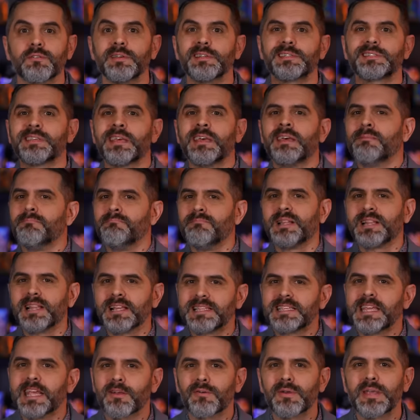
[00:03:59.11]
its
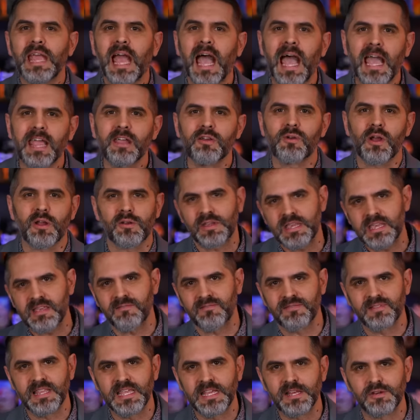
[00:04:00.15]
military hierarchy
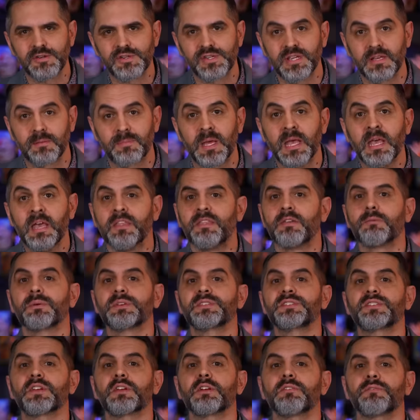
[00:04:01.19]
of leadership, the
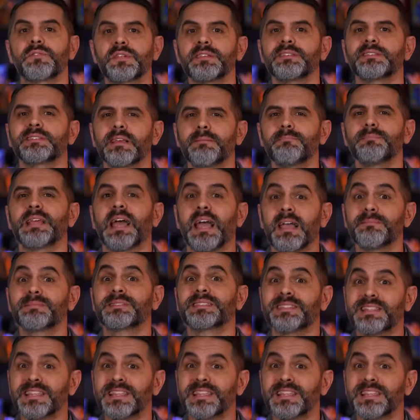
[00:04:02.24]
reserved, sometimes